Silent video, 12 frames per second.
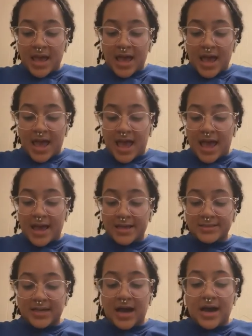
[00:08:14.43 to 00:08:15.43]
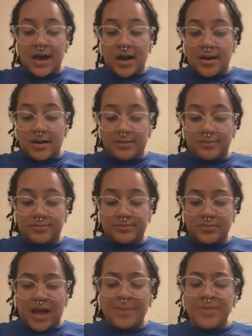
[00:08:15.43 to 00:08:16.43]
And
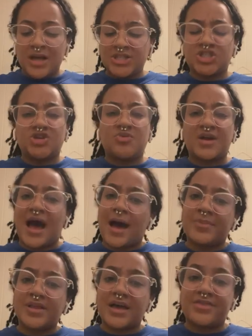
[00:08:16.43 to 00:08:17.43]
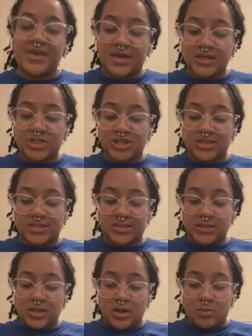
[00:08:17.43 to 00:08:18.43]
I'm not sure what happened. I think it just...